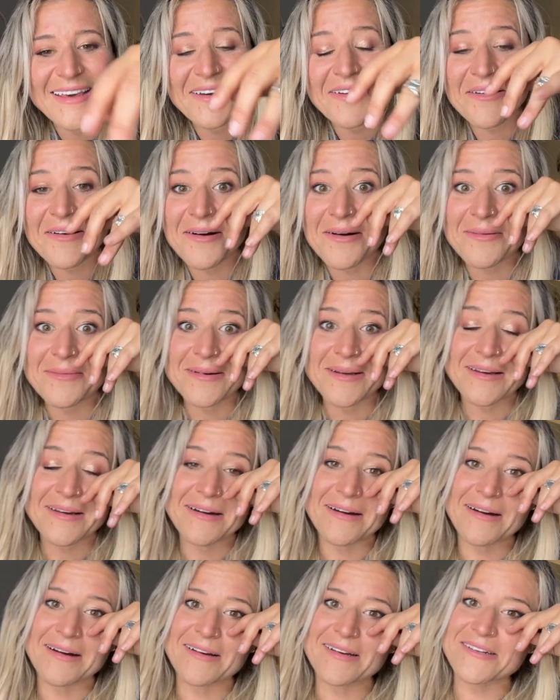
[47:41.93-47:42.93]
Oh my
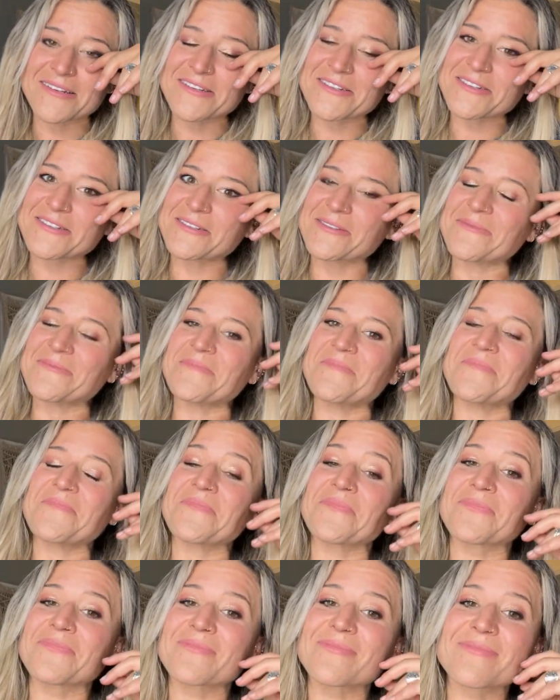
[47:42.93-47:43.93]
gosh.
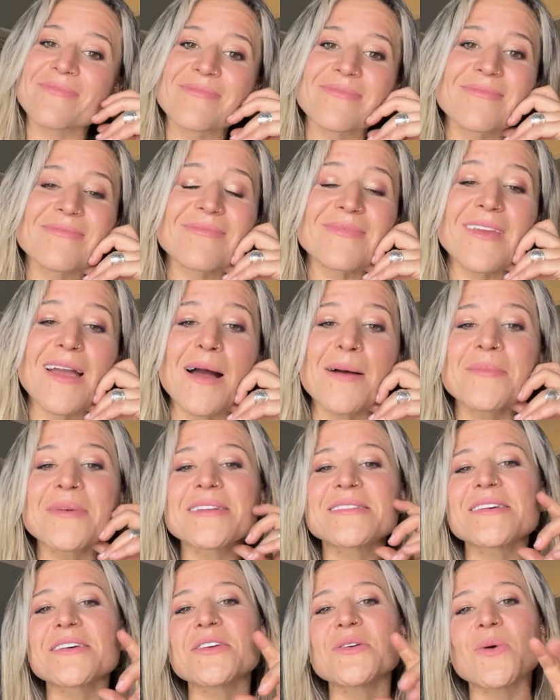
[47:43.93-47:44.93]
I'm going
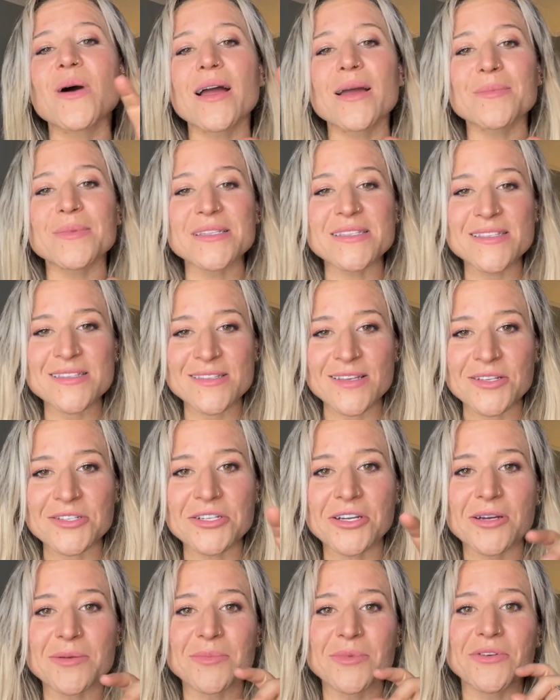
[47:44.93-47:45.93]
to tell you why I'm in such a
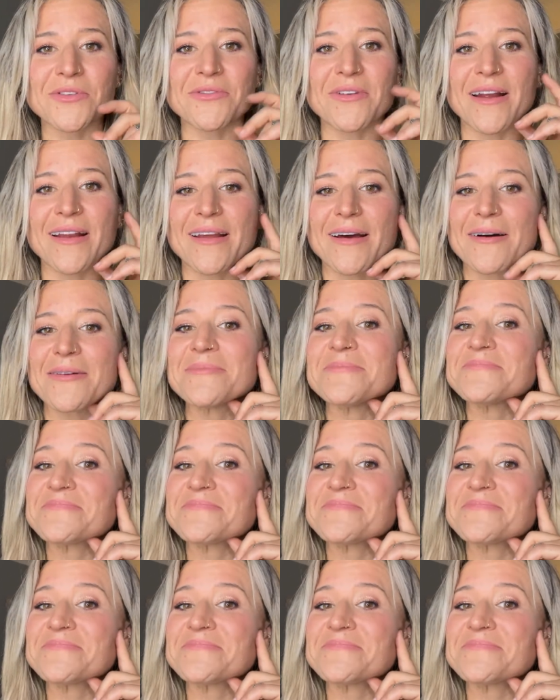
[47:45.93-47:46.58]
good mood right now.